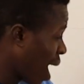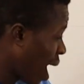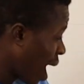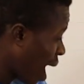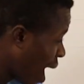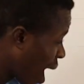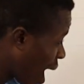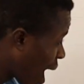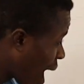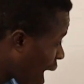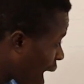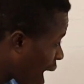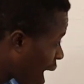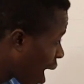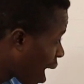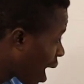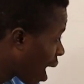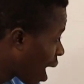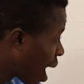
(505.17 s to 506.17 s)
You must
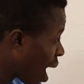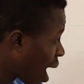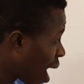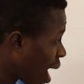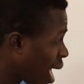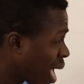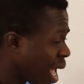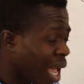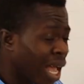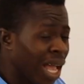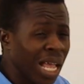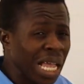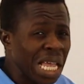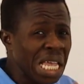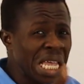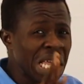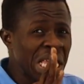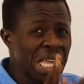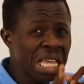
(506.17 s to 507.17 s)
always remember that
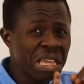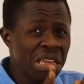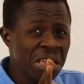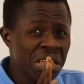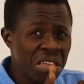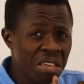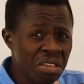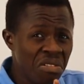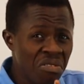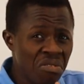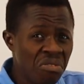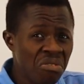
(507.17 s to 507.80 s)
when multiplying,